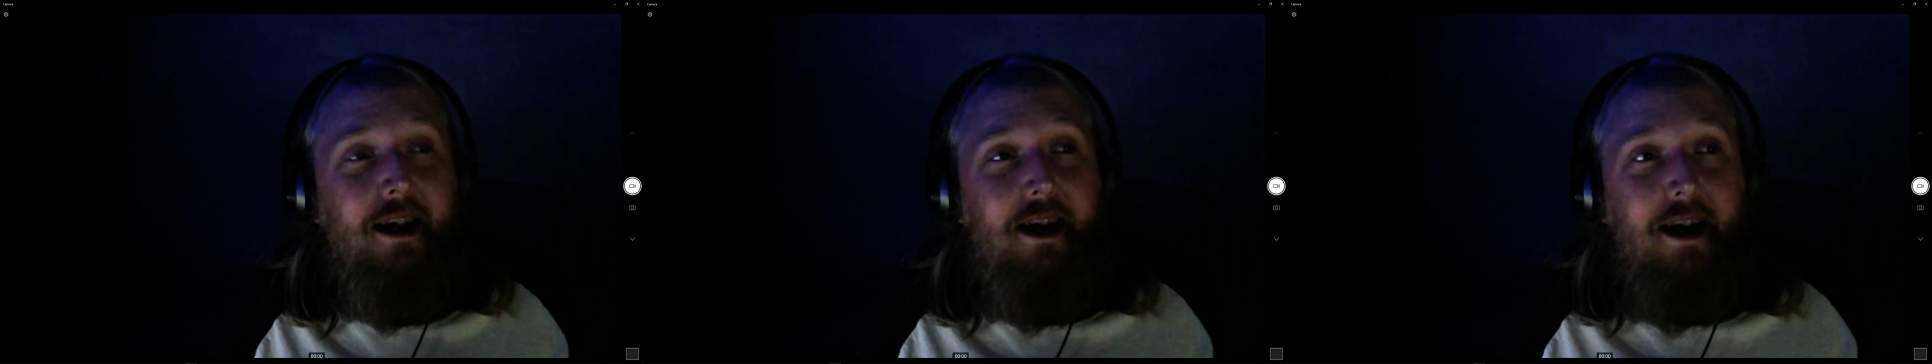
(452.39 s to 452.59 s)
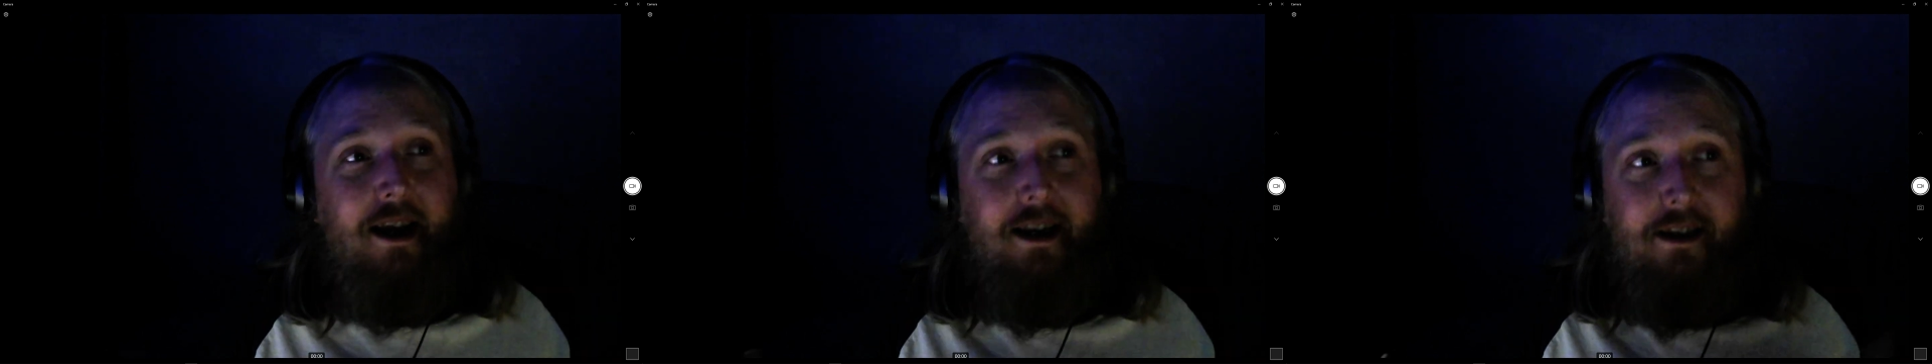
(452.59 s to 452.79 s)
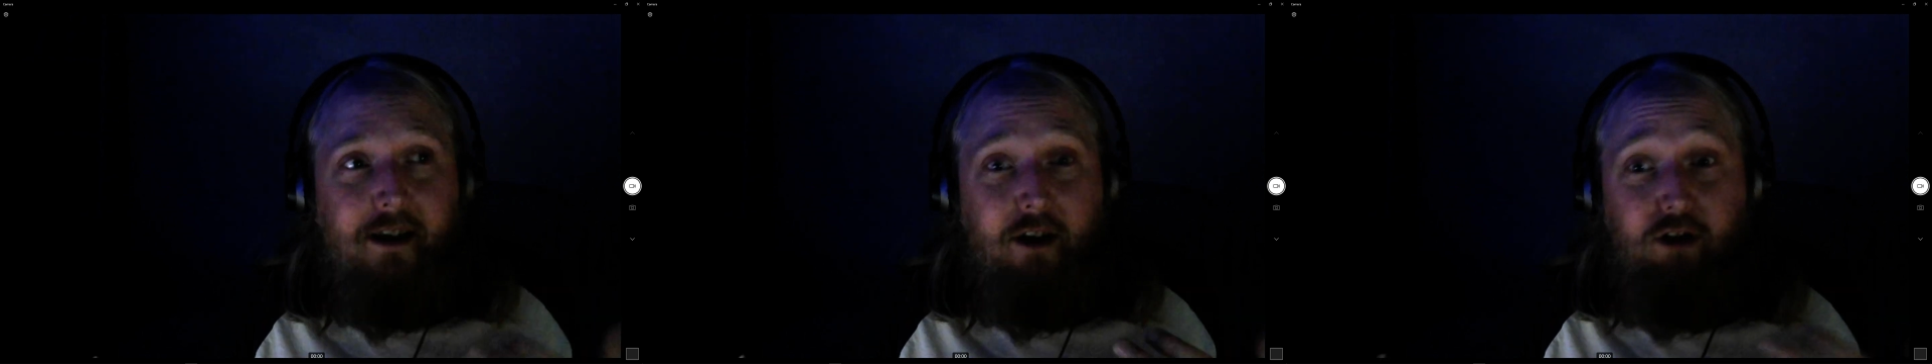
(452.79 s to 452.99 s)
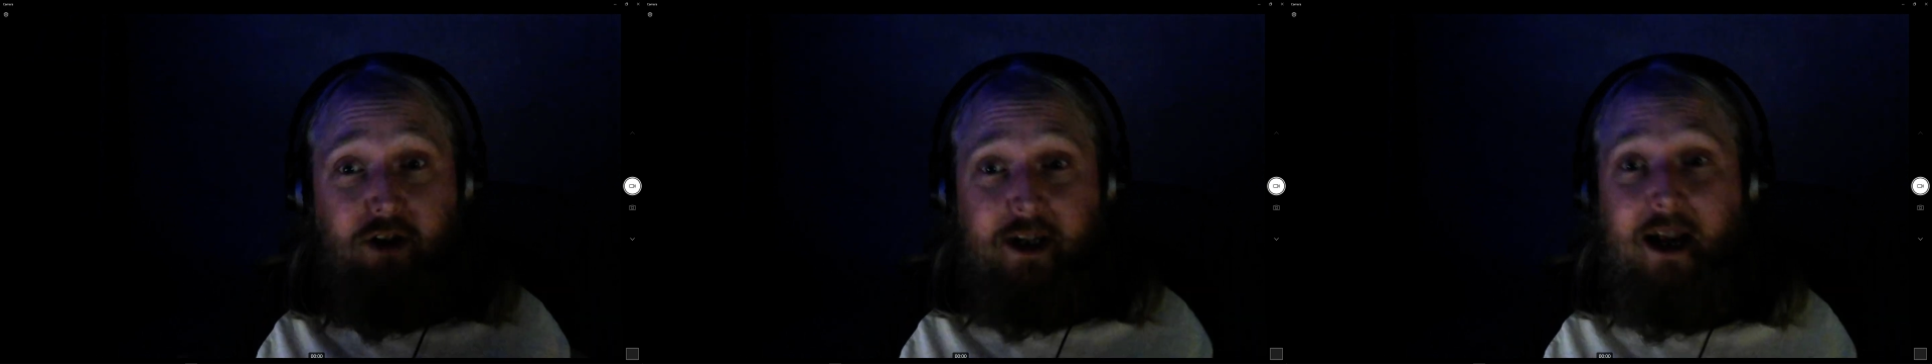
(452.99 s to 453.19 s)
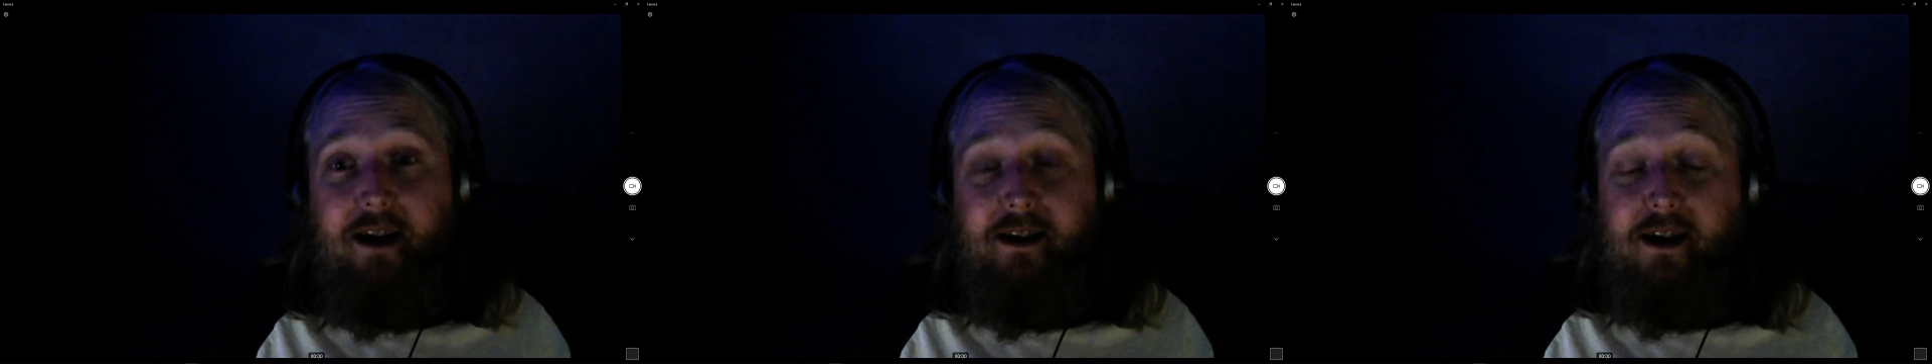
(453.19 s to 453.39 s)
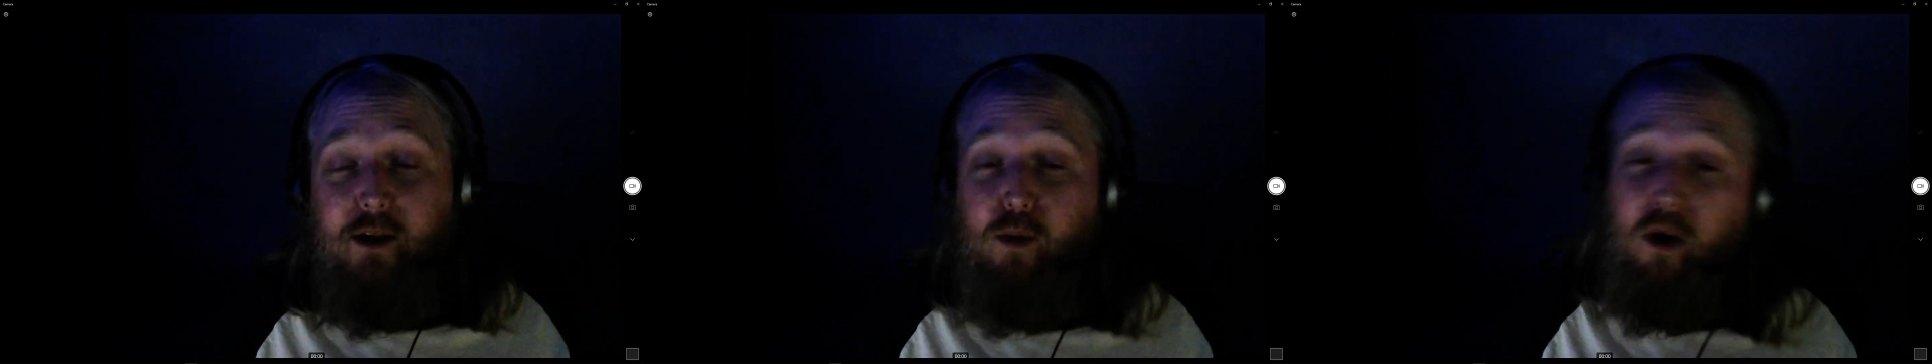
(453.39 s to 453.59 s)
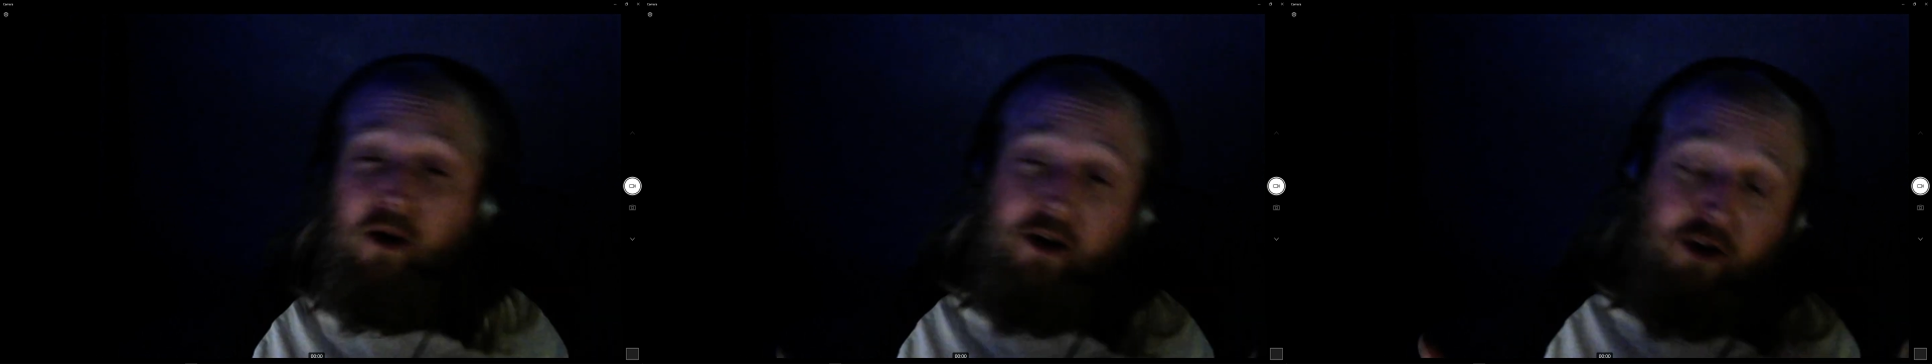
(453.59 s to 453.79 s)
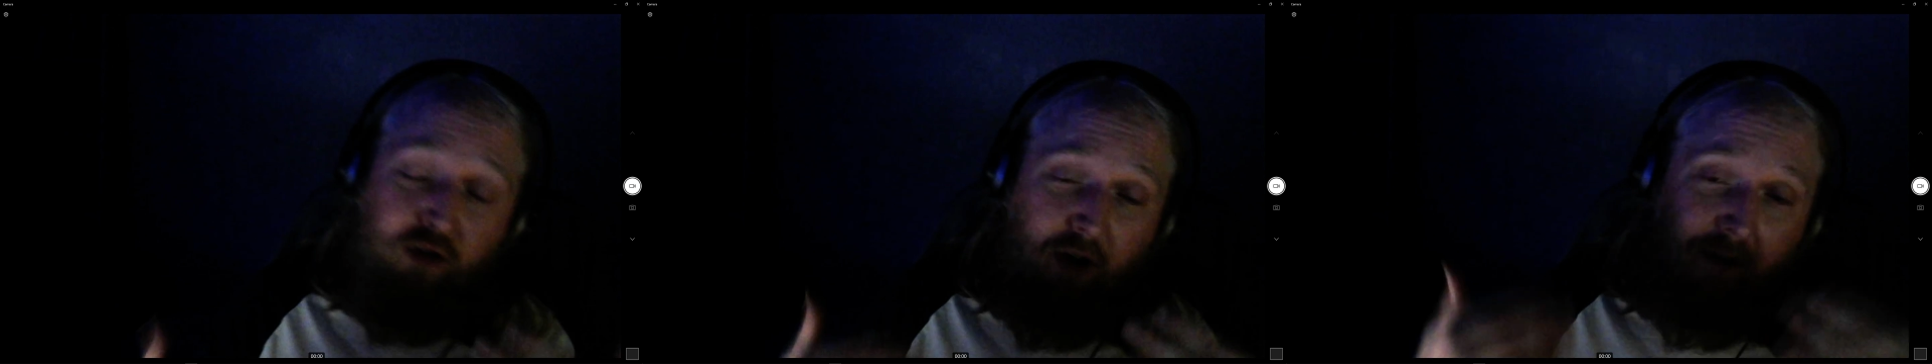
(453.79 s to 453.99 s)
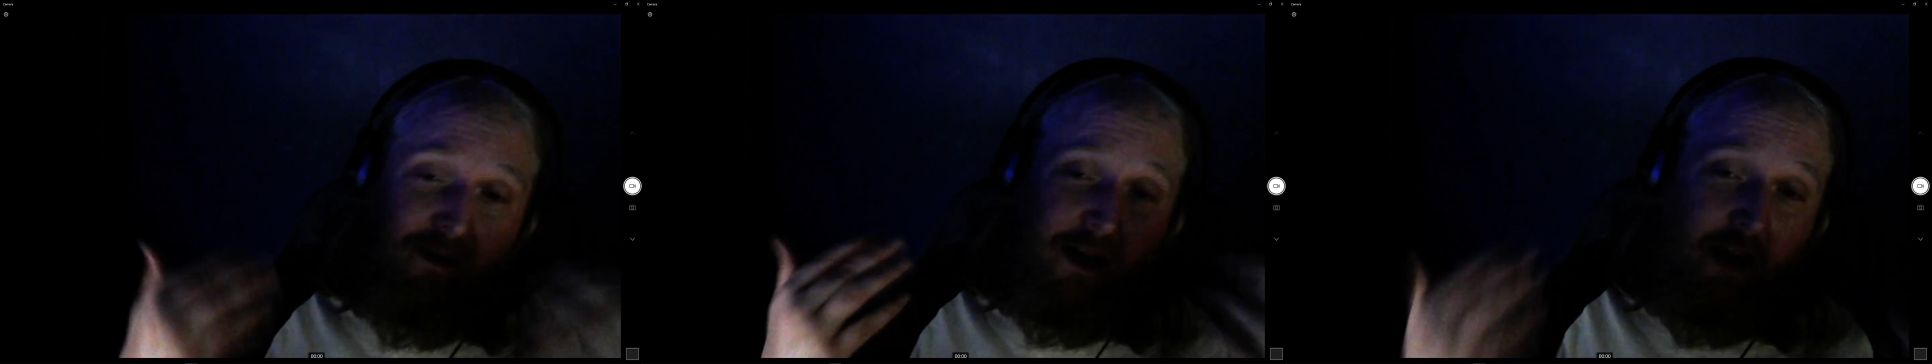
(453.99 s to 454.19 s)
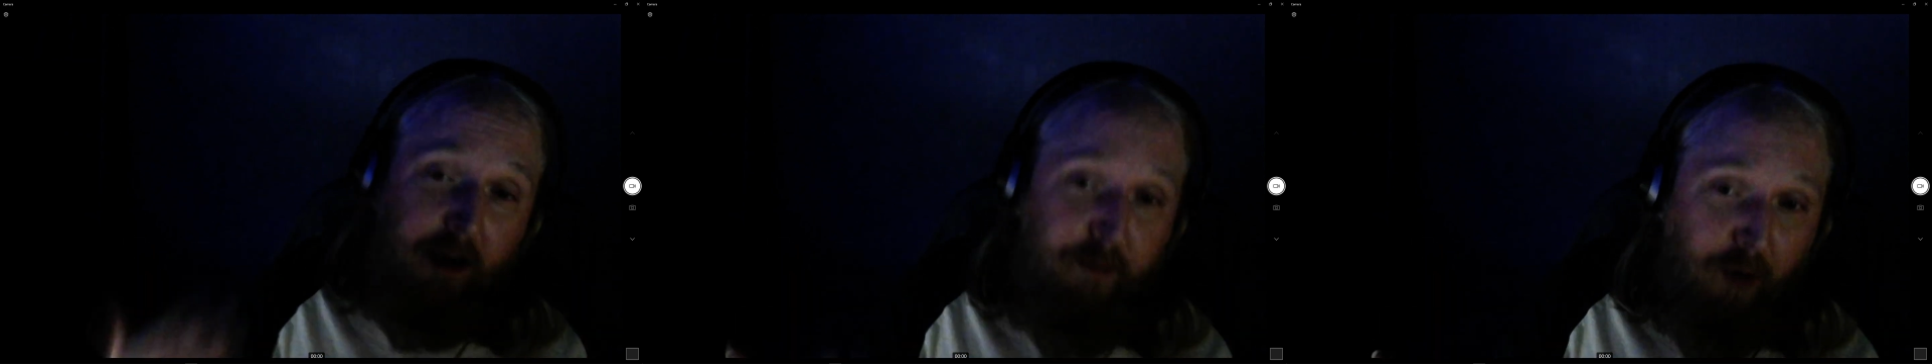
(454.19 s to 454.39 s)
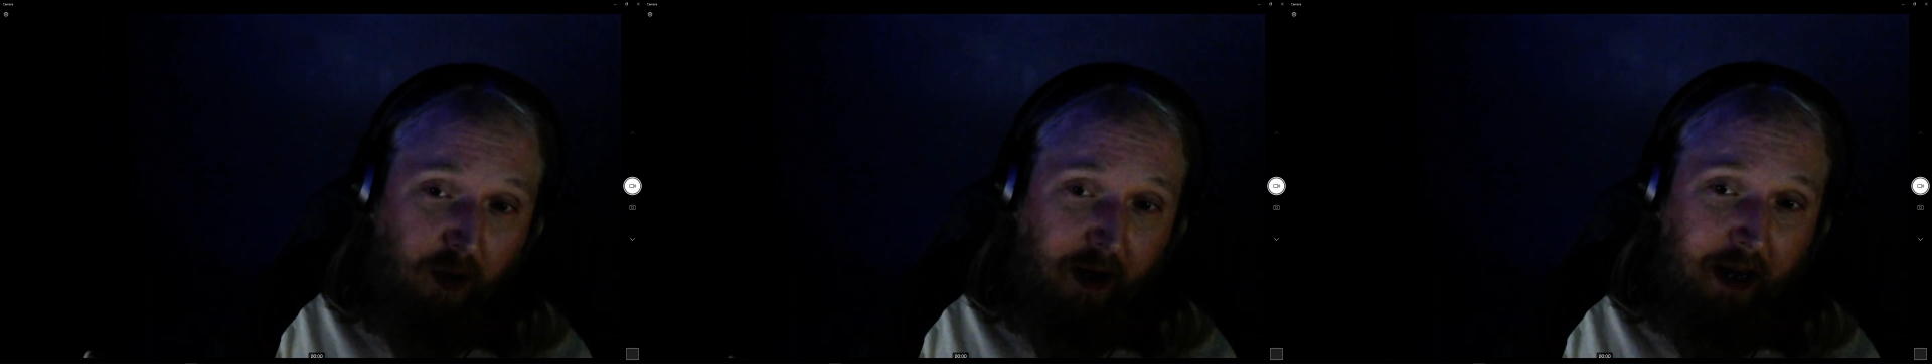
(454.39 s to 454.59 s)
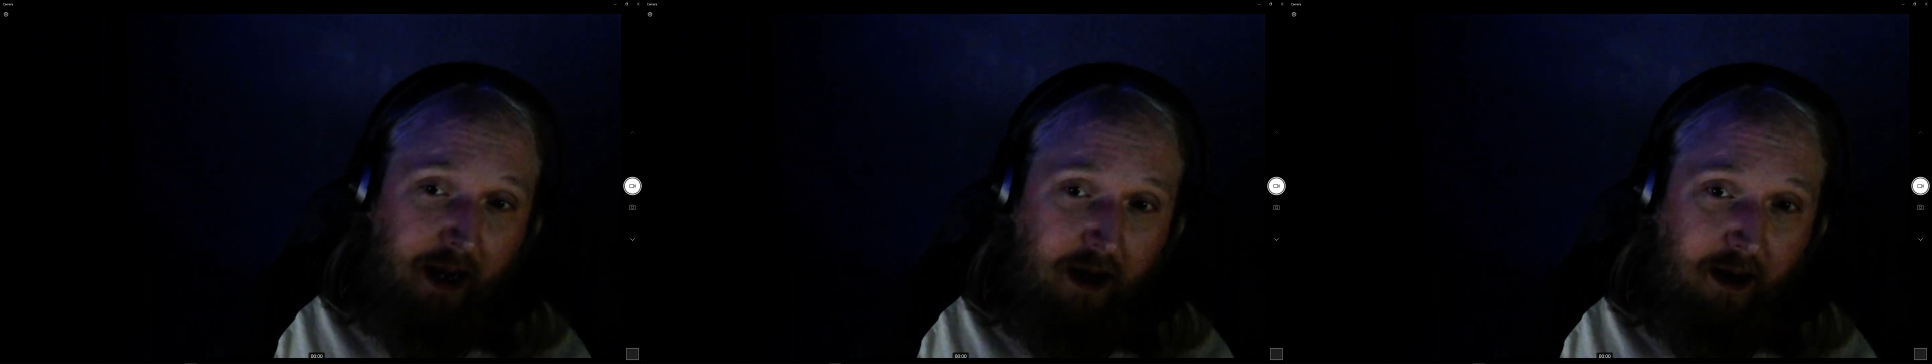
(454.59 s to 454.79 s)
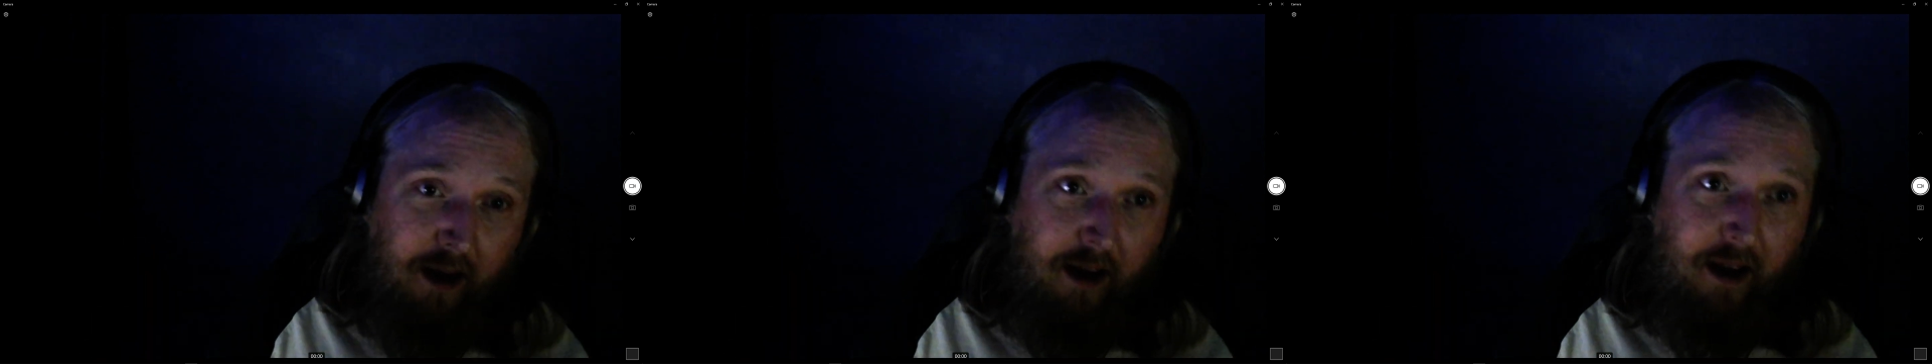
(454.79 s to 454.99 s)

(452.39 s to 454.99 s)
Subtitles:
Is that Christianity says, well, you travel out of your body,